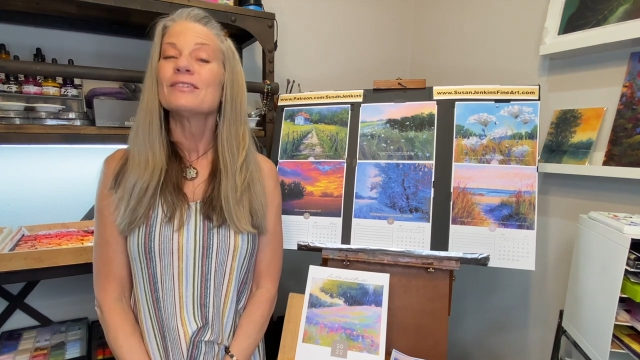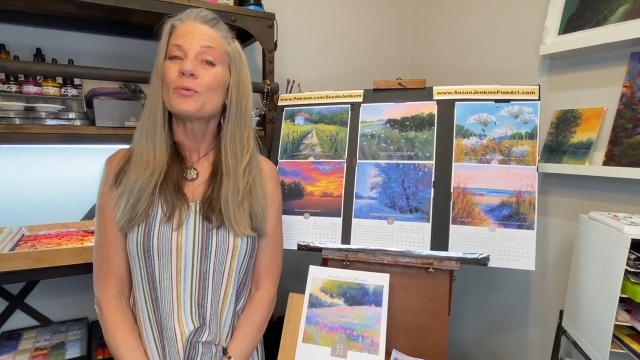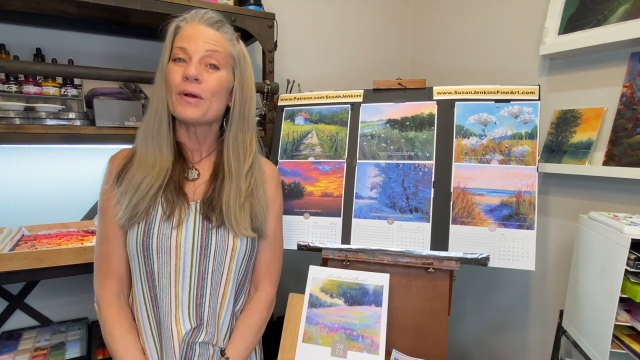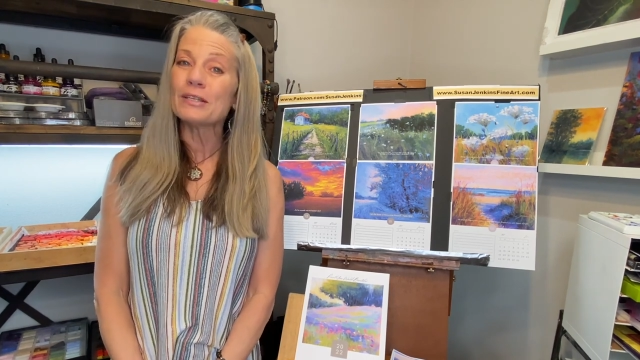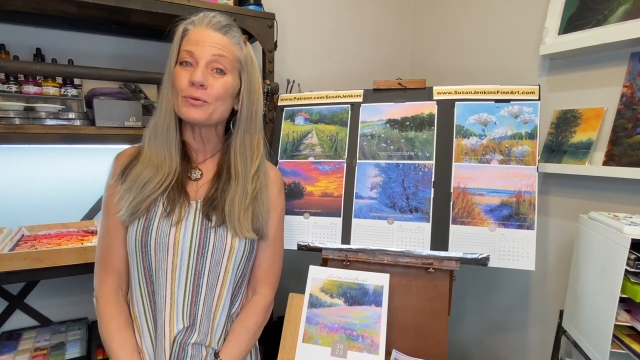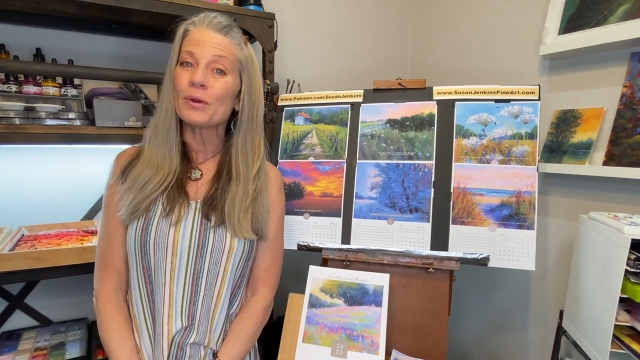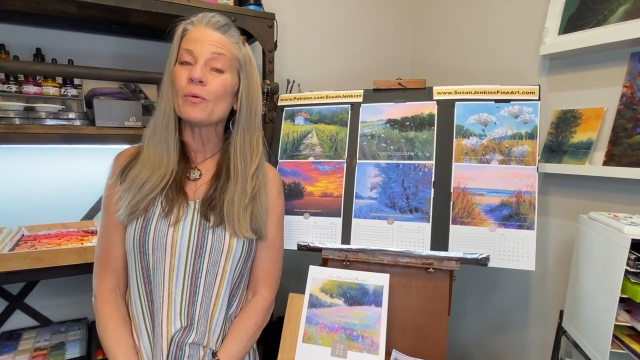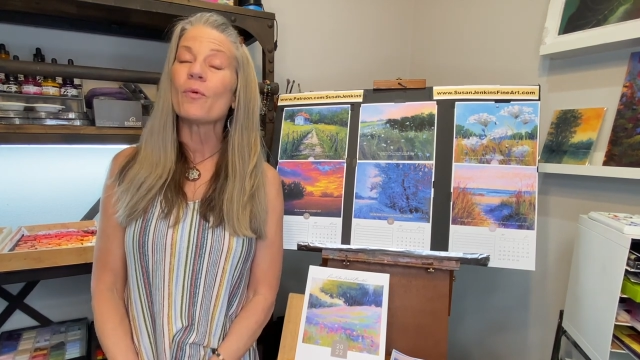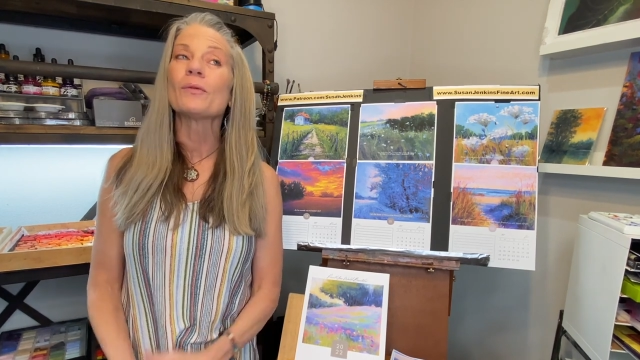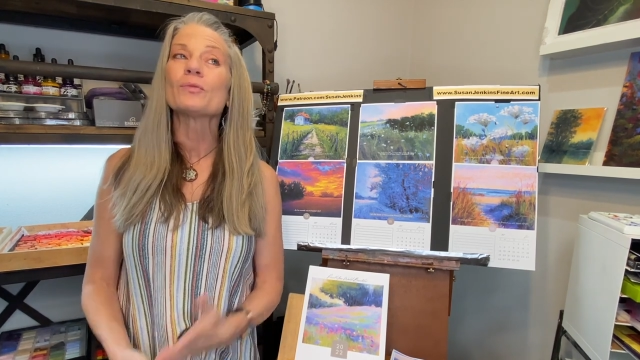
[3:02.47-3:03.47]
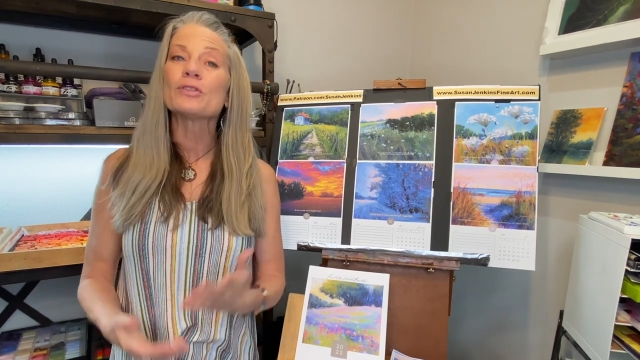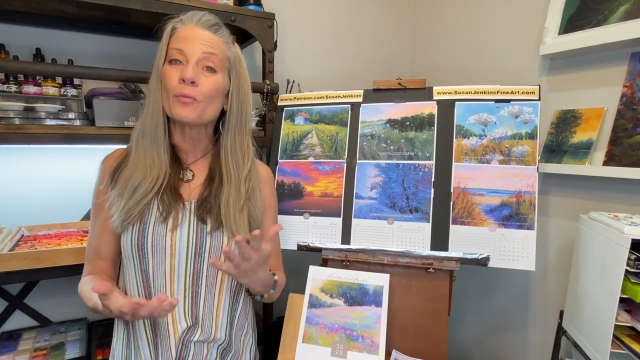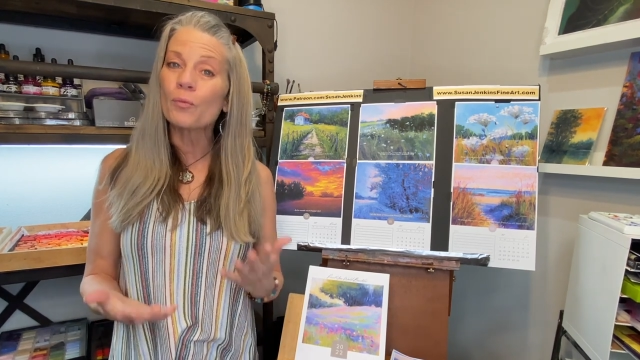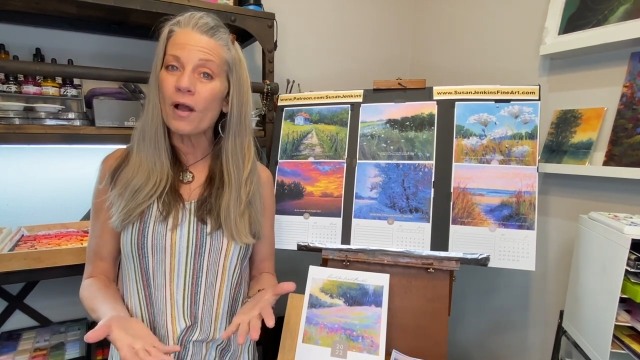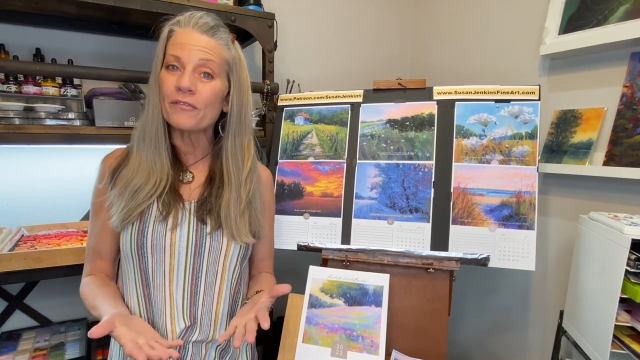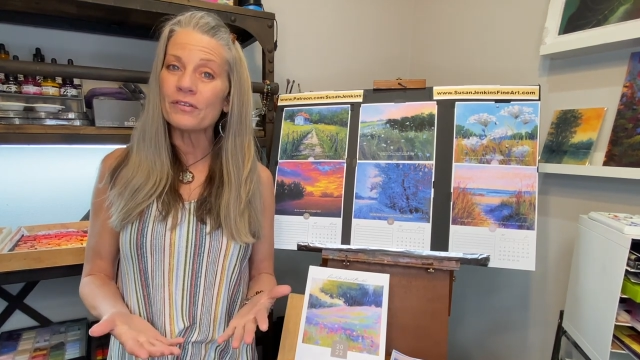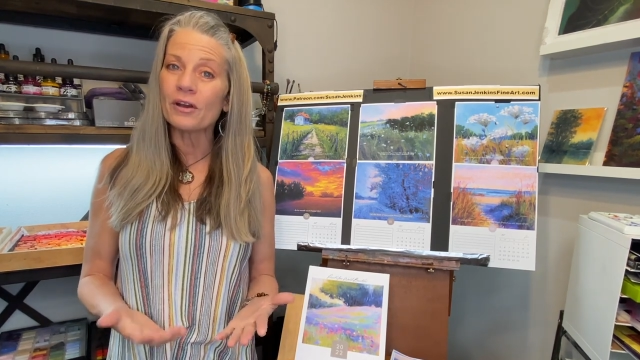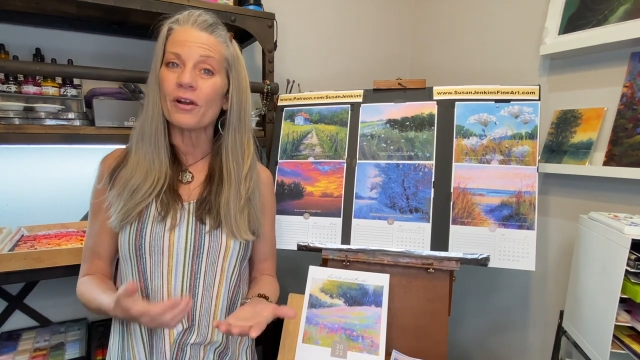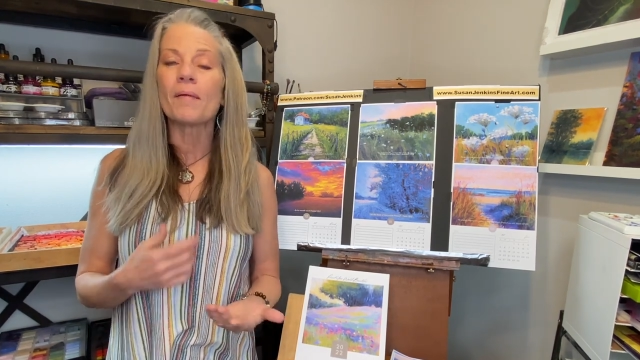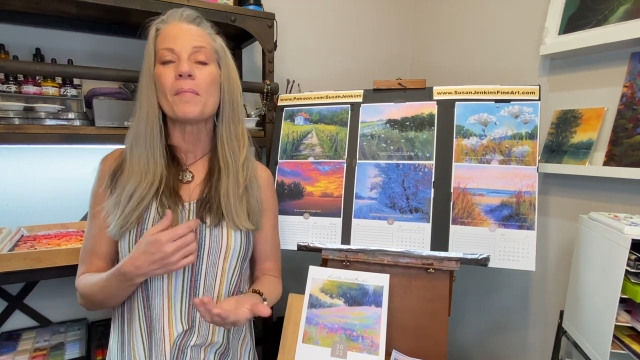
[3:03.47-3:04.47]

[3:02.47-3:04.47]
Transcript: 2021 was a rough year.